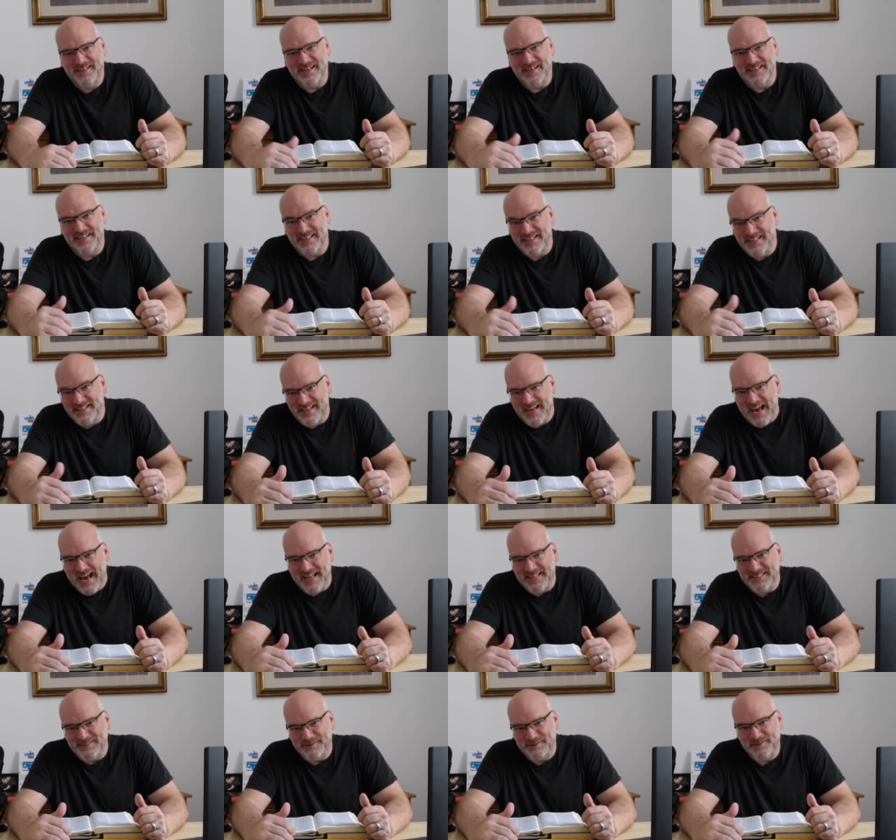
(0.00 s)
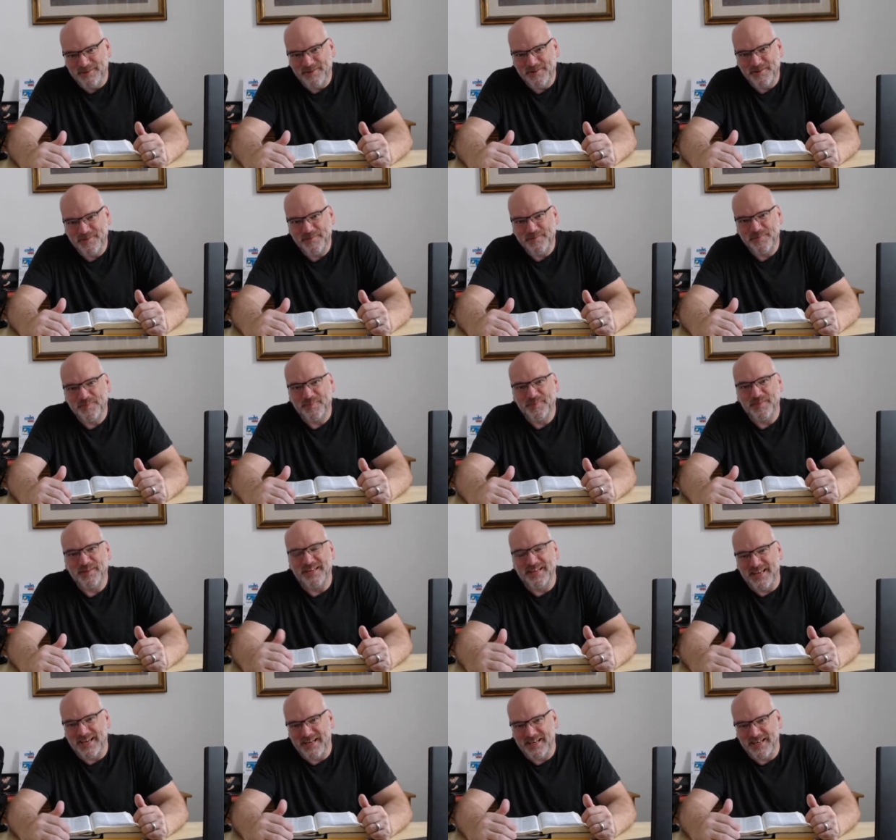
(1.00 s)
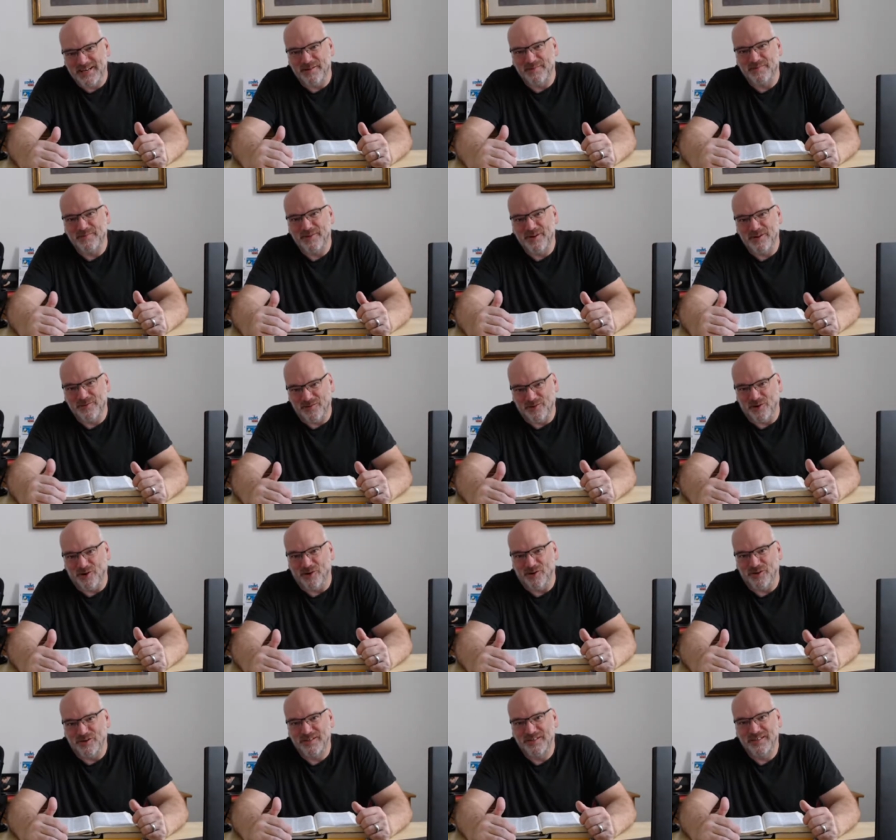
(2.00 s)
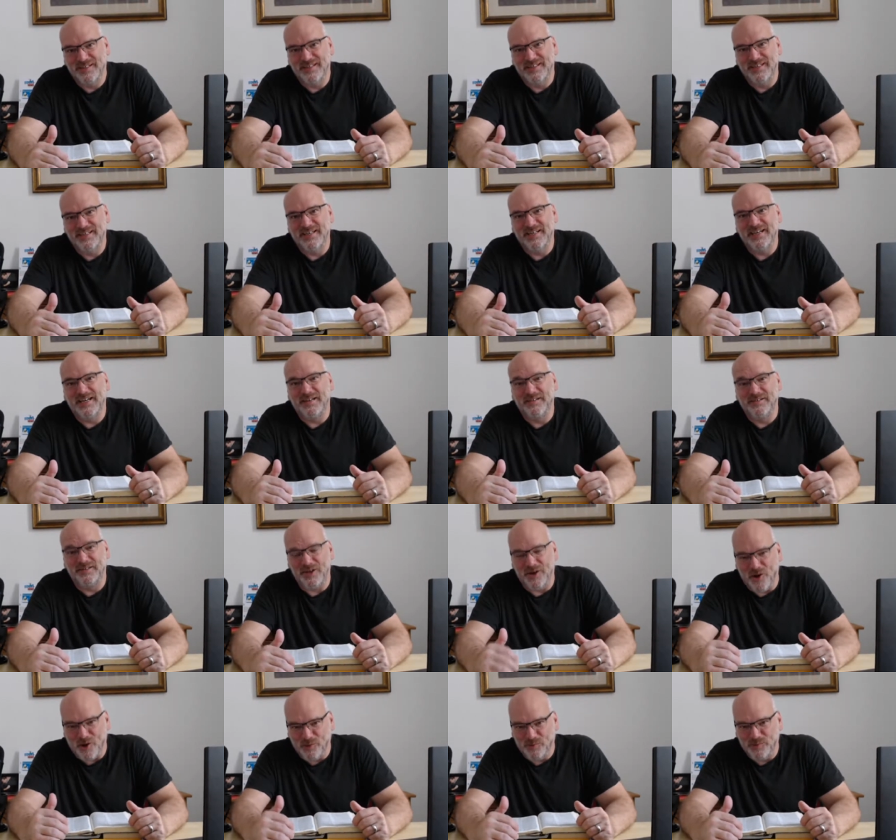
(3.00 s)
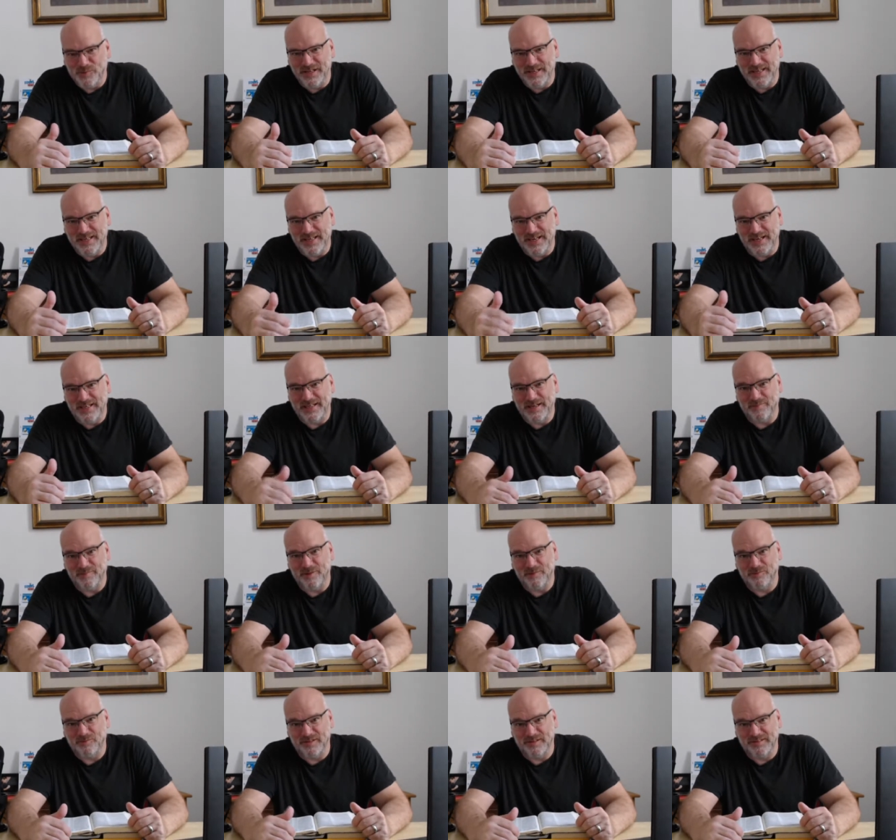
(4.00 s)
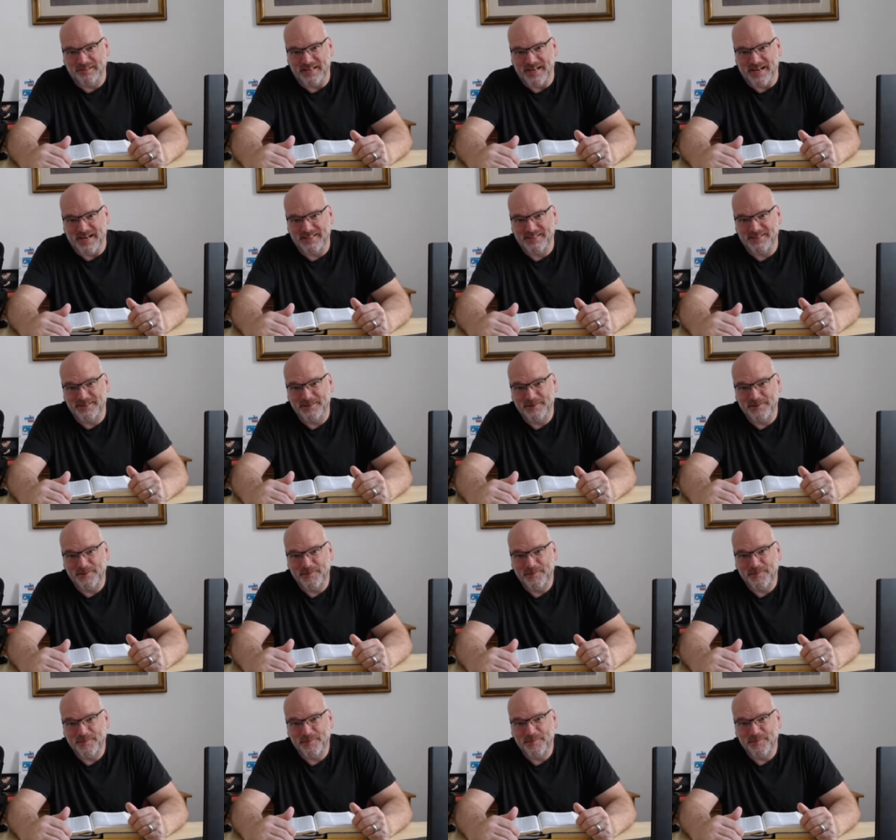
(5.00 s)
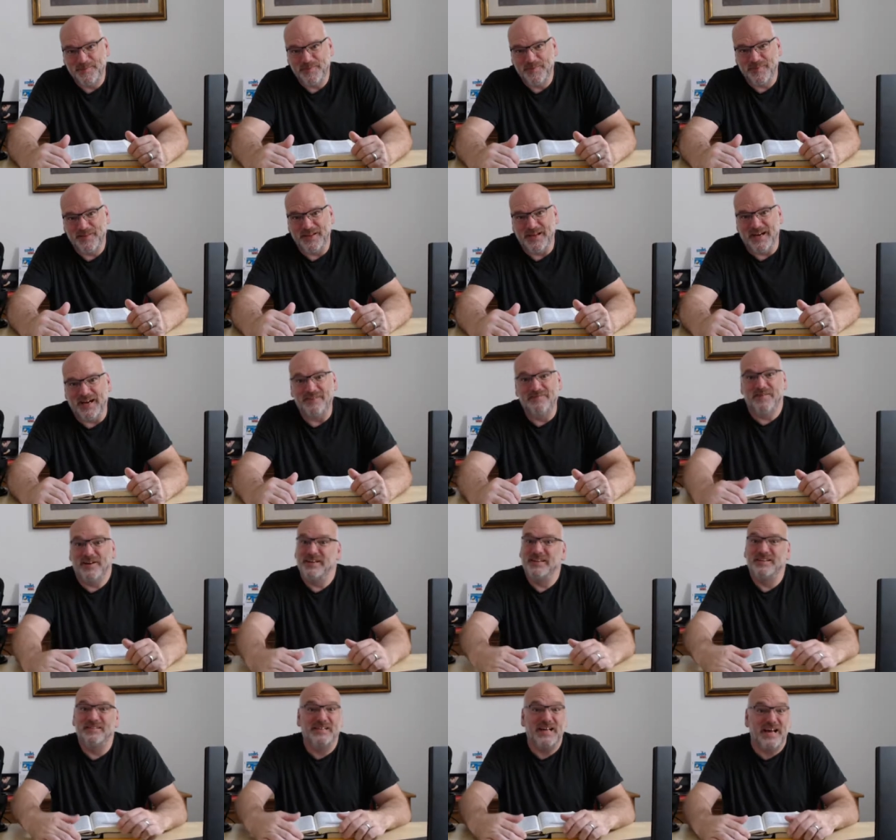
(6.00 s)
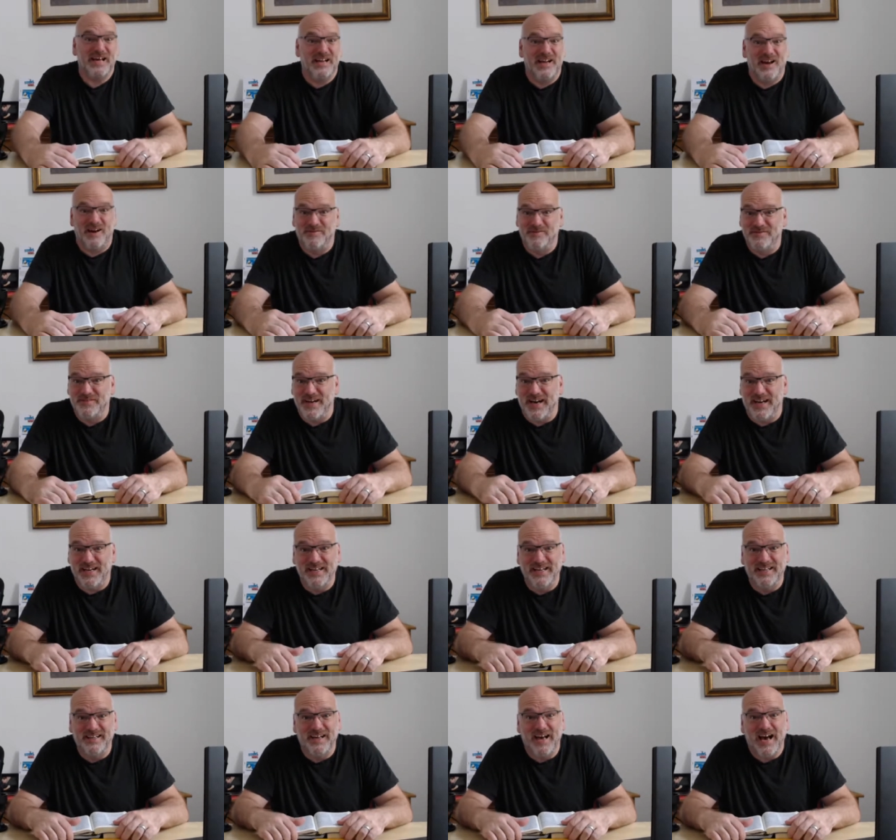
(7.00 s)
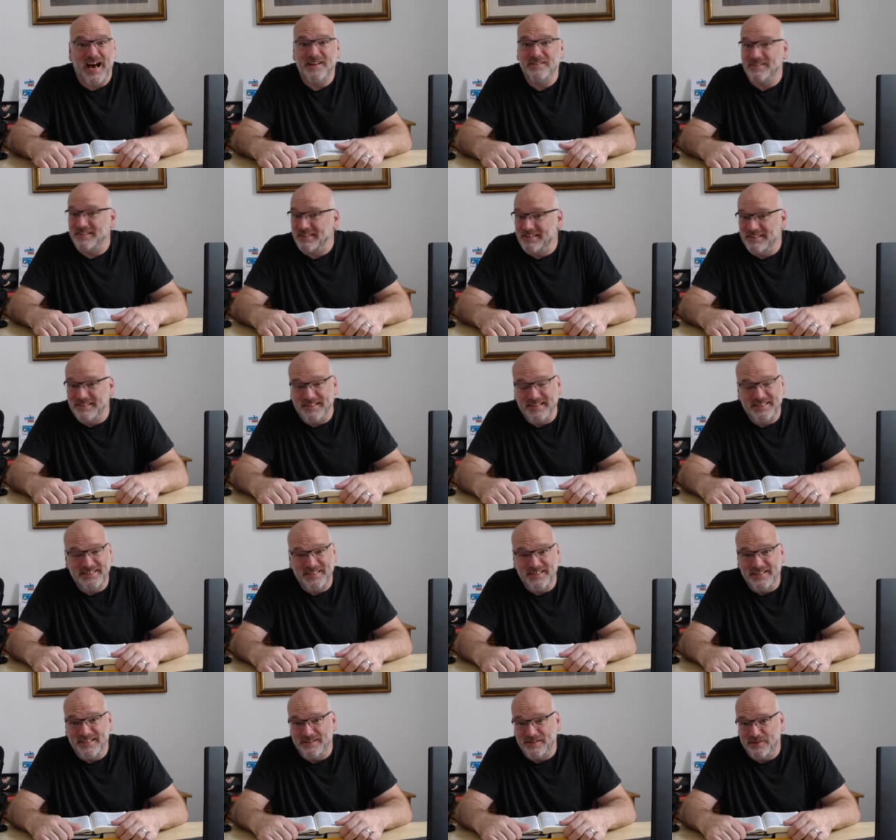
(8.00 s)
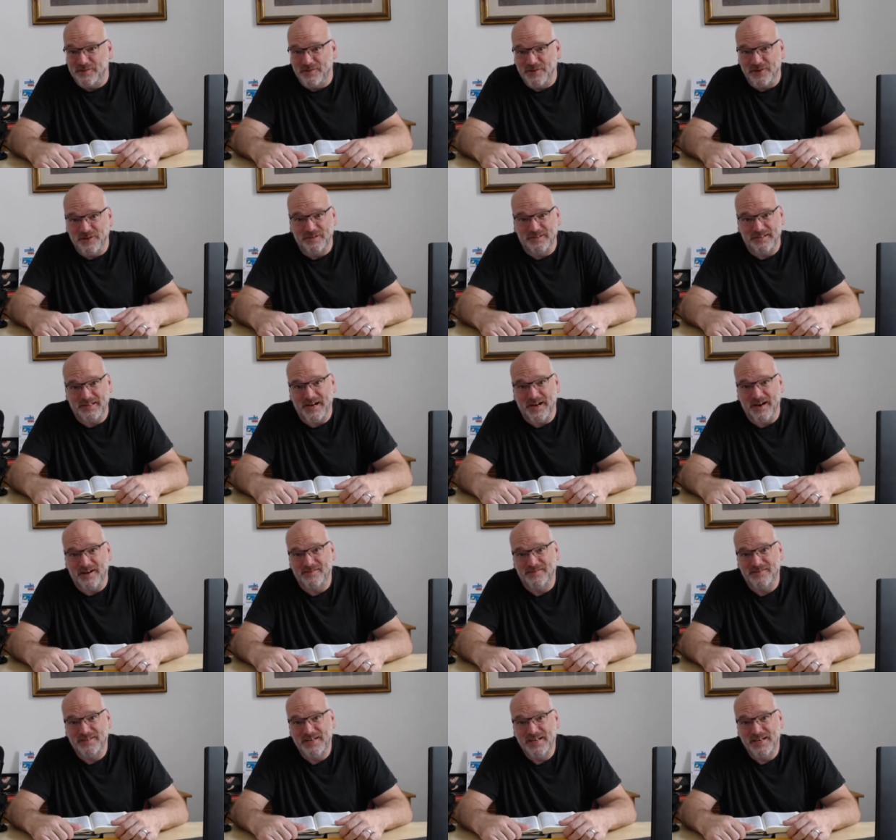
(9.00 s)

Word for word: And in the end, the kingdom of God is the only kingdom that will stand. I find the second half of Daniel as exciting as the first half.